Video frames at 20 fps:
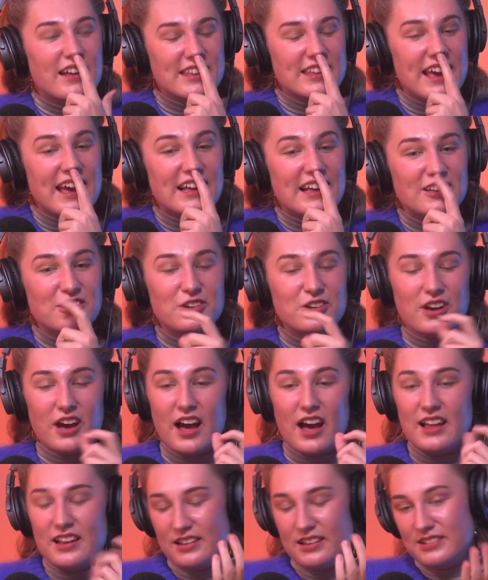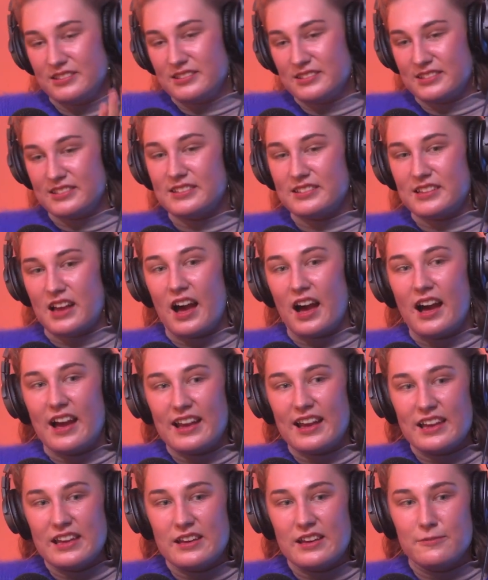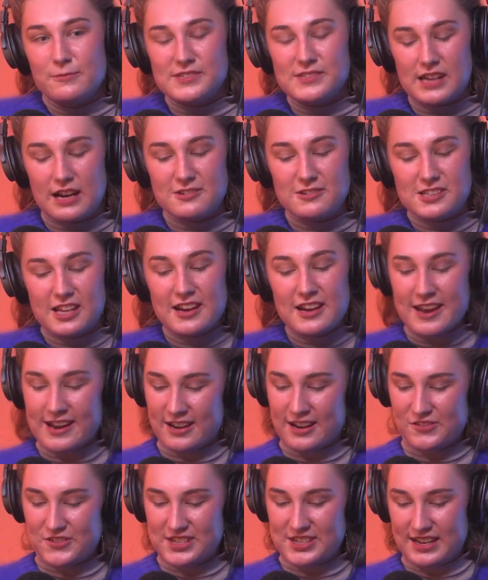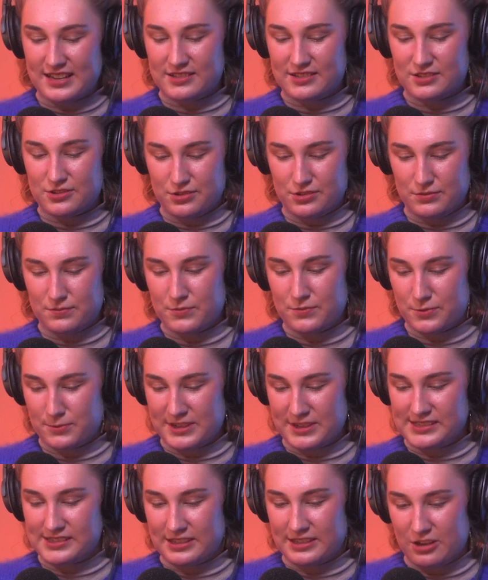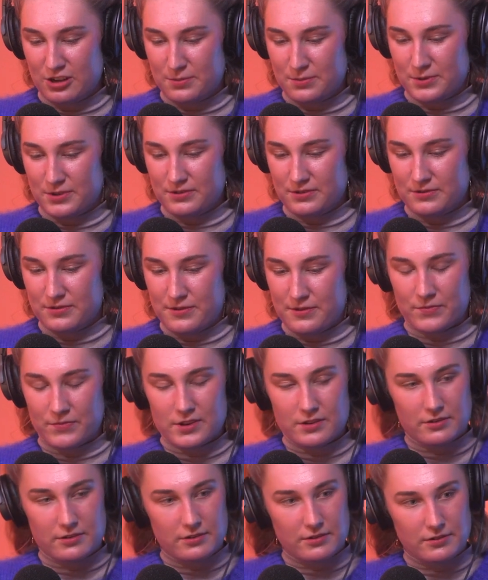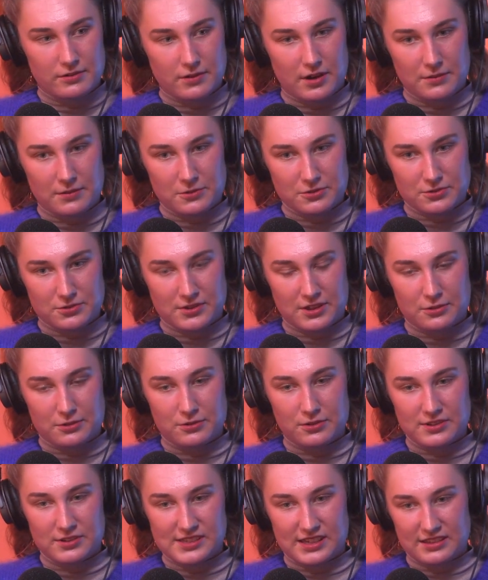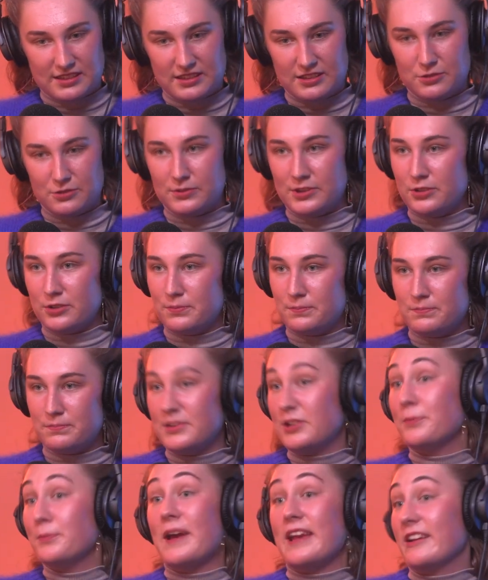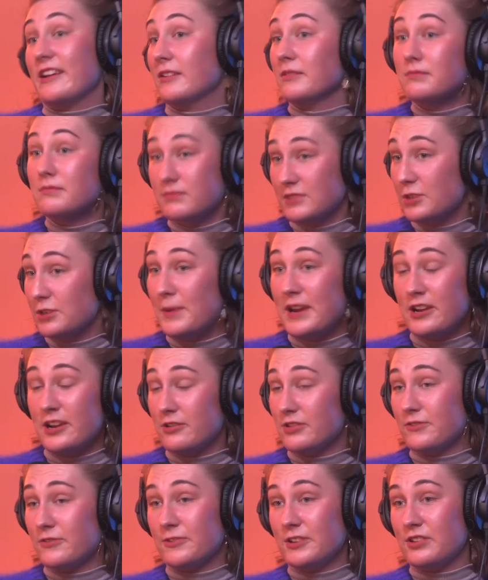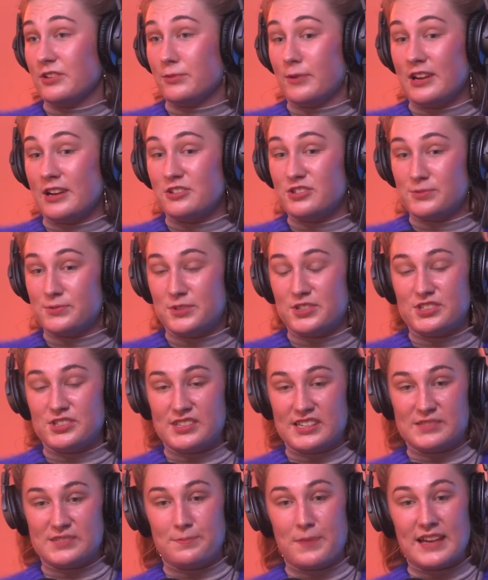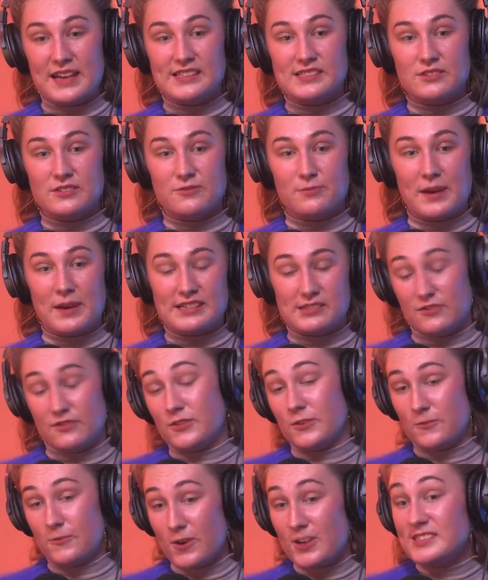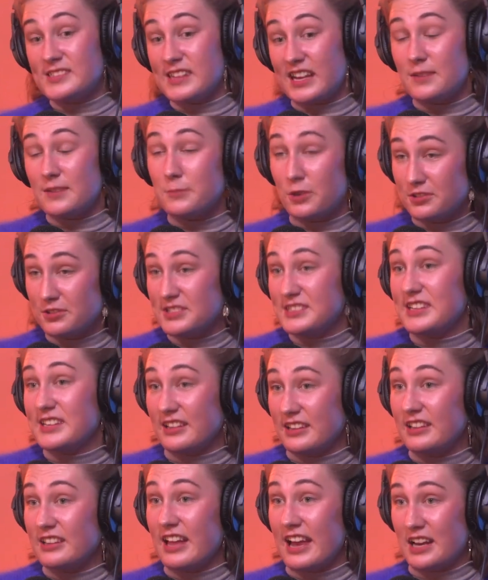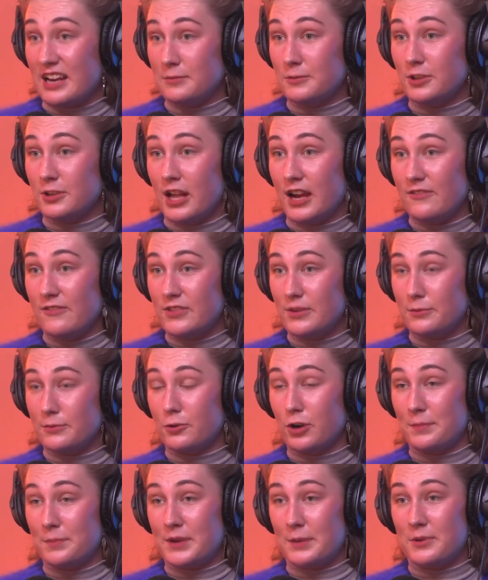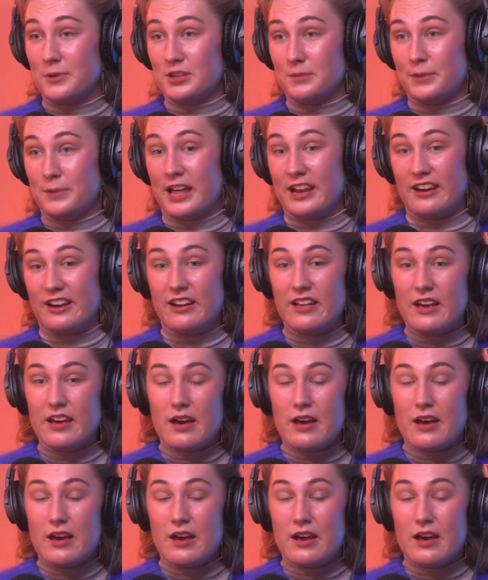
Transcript: Yeah, look, uh, I was I was lucky enough to get to the recently opened oh, I'm not sure what they call it. It's like the Nil, Nil, Nilpena, Nilpena in the Flinders Ranges, which is these beds of base of the first an- multicellular animal life that mm. cropped up on the planet.